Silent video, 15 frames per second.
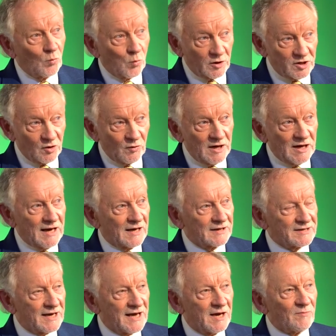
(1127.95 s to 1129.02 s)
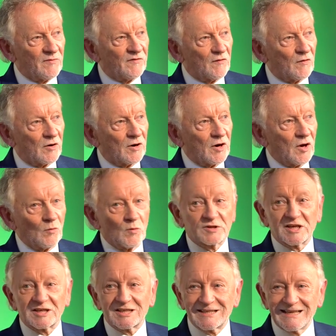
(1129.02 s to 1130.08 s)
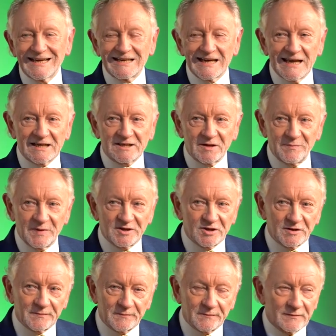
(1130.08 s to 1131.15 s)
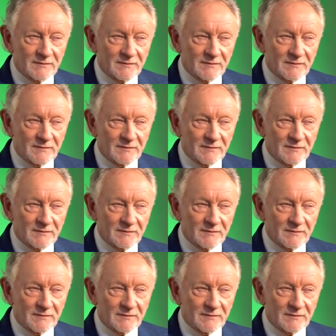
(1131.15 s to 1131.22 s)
what you really had to aim for was a state exhibition,